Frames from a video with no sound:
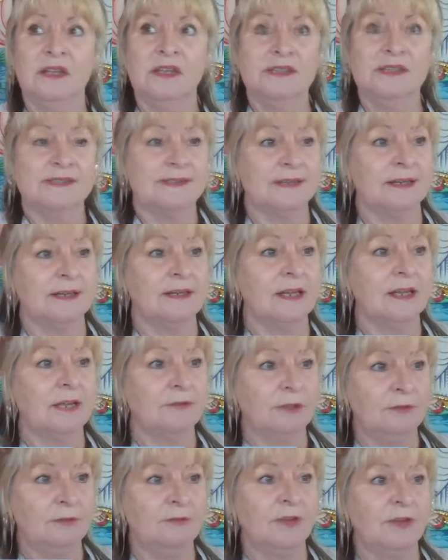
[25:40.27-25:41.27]
start
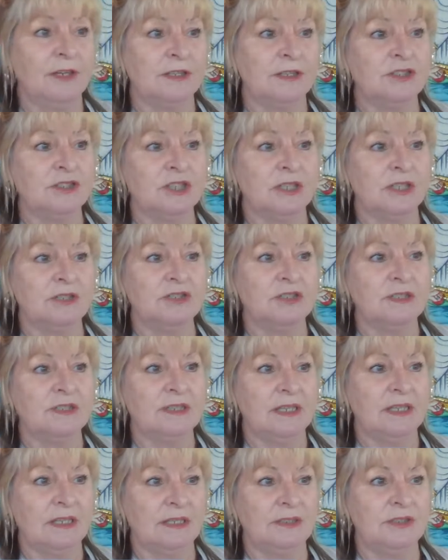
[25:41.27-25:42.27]
having fun and changing
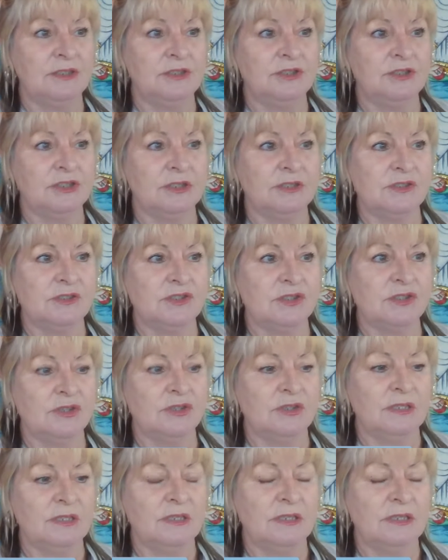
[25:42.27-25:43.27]
the energy and
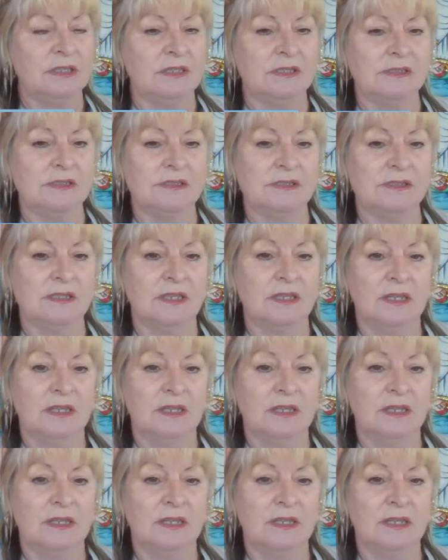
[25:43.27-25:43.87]
turning these,